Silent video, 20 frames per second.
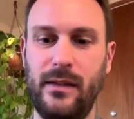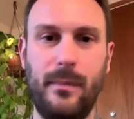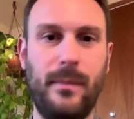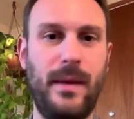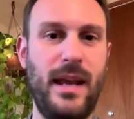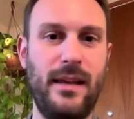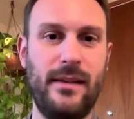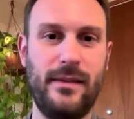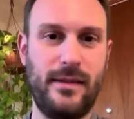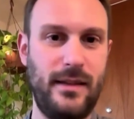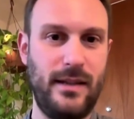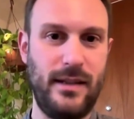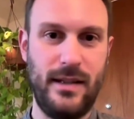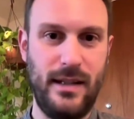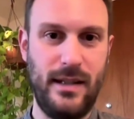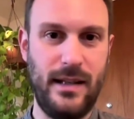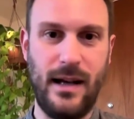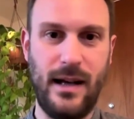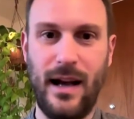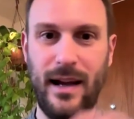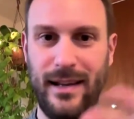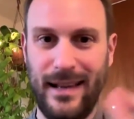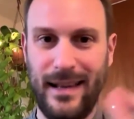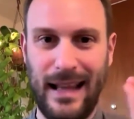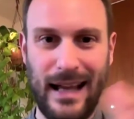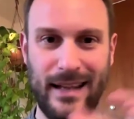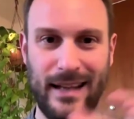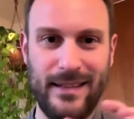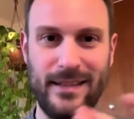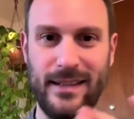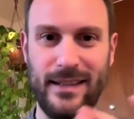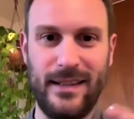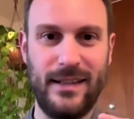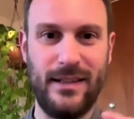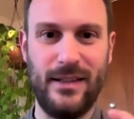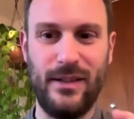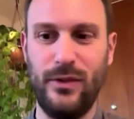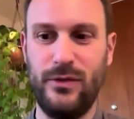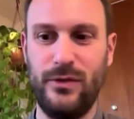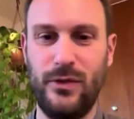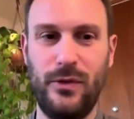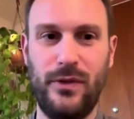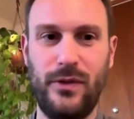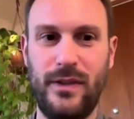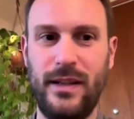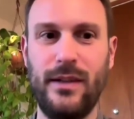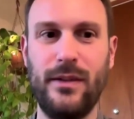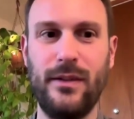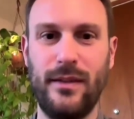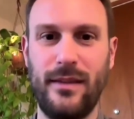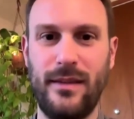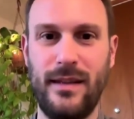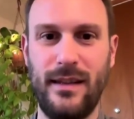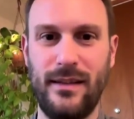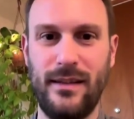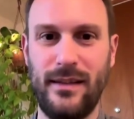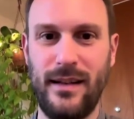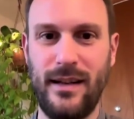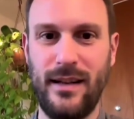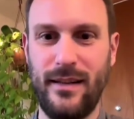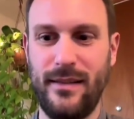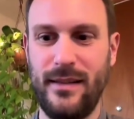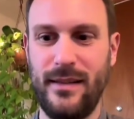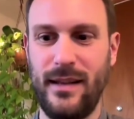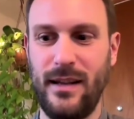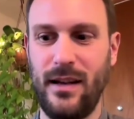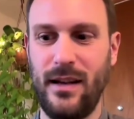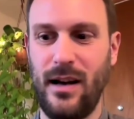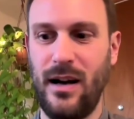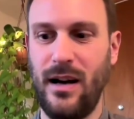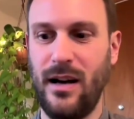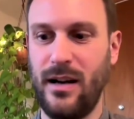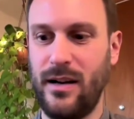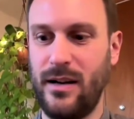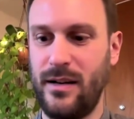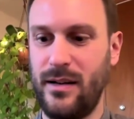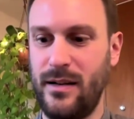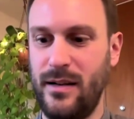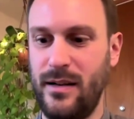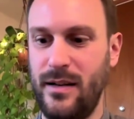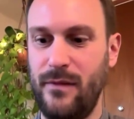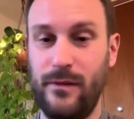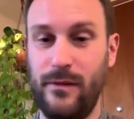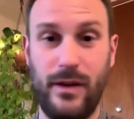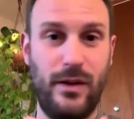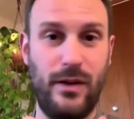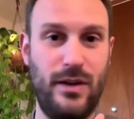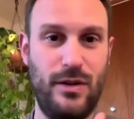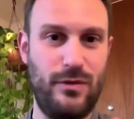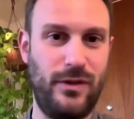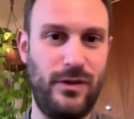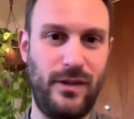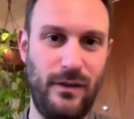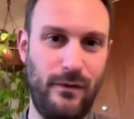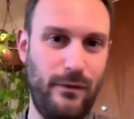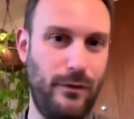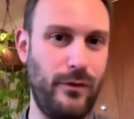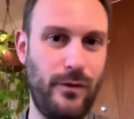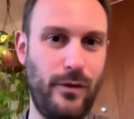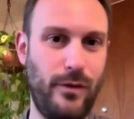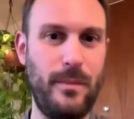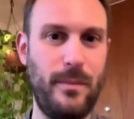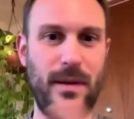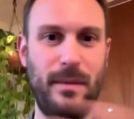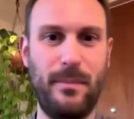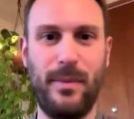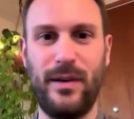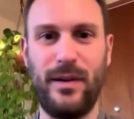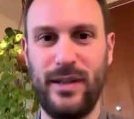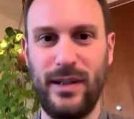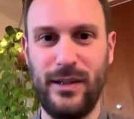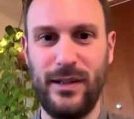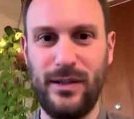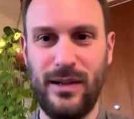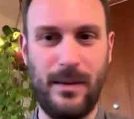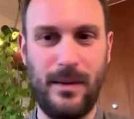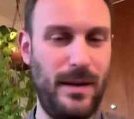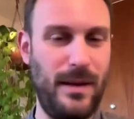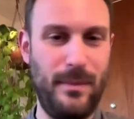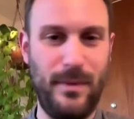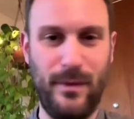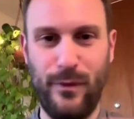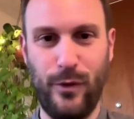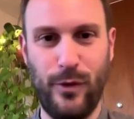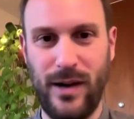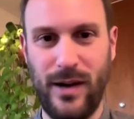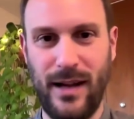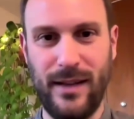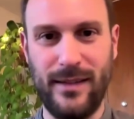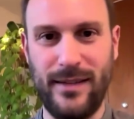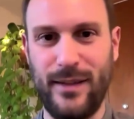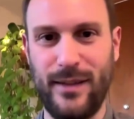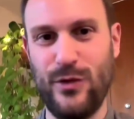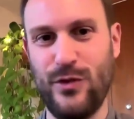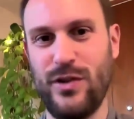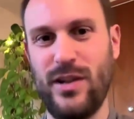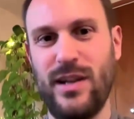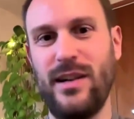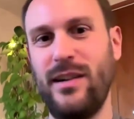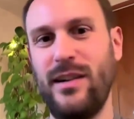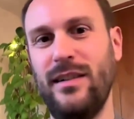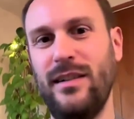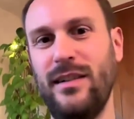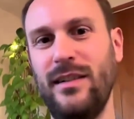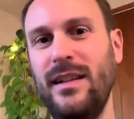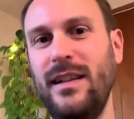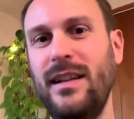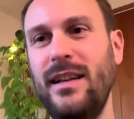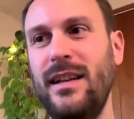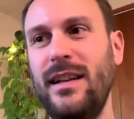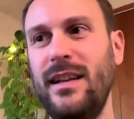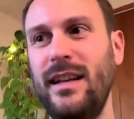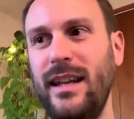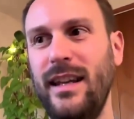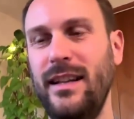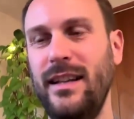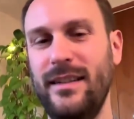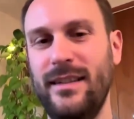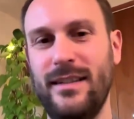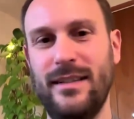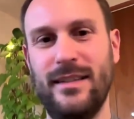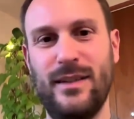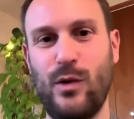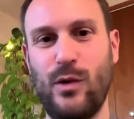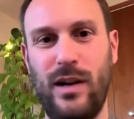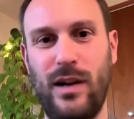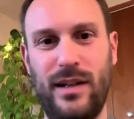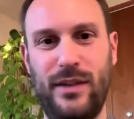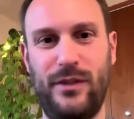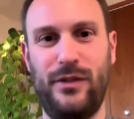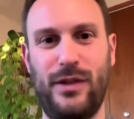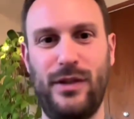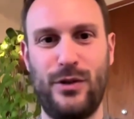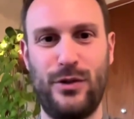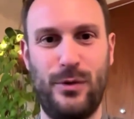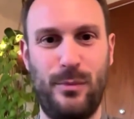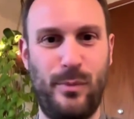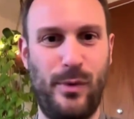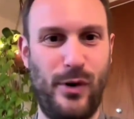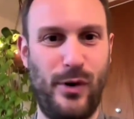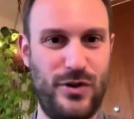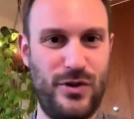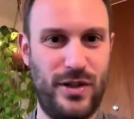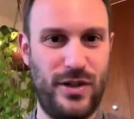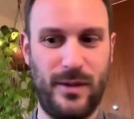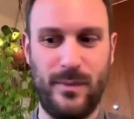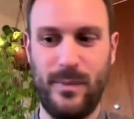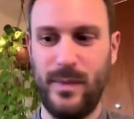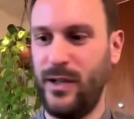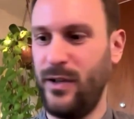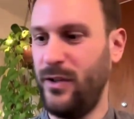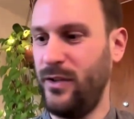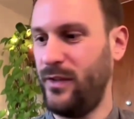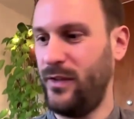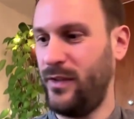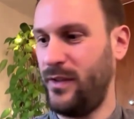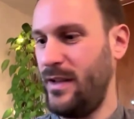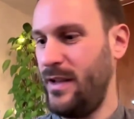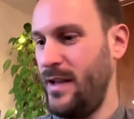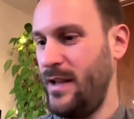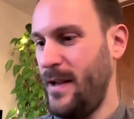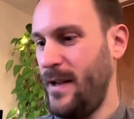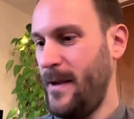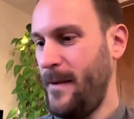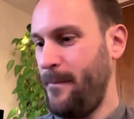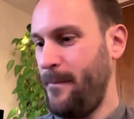is amazing in highlighting those little things that I think are very interesting for me, particularly, and maybe for us in general in the quality structure project, because